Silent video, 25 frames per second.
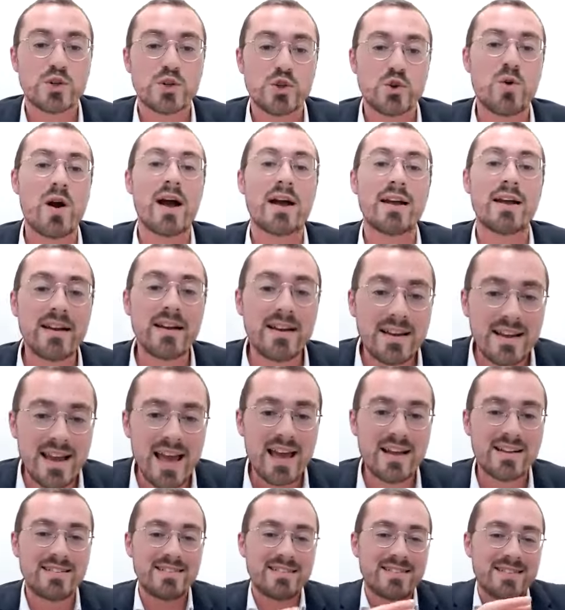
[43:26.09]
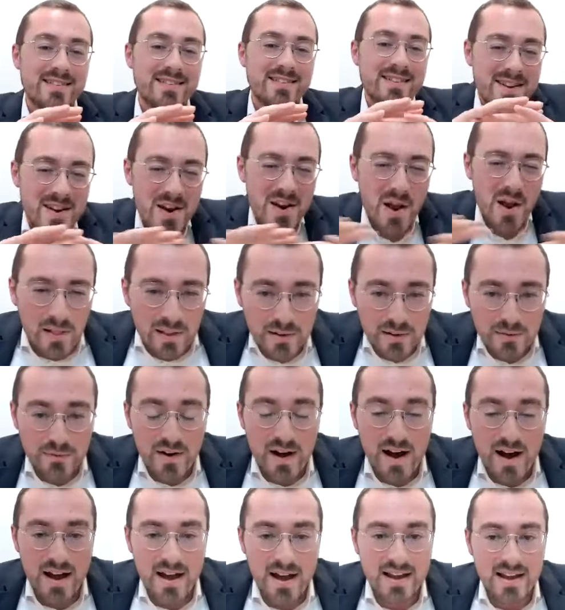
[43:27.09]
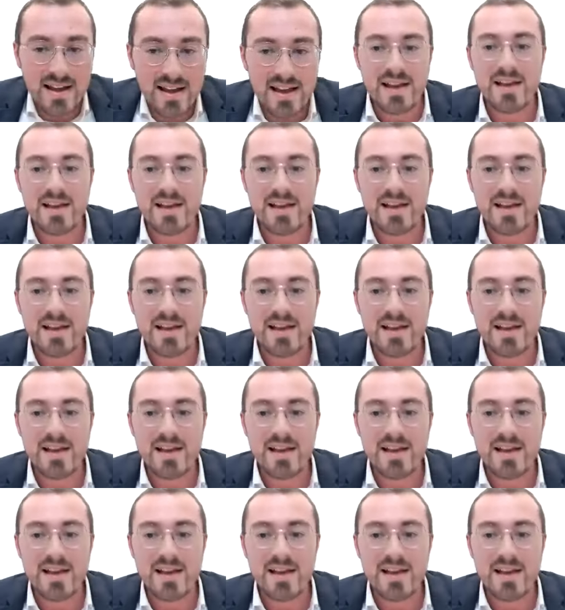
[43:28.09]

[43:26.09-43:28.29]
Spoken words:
trying again to nullify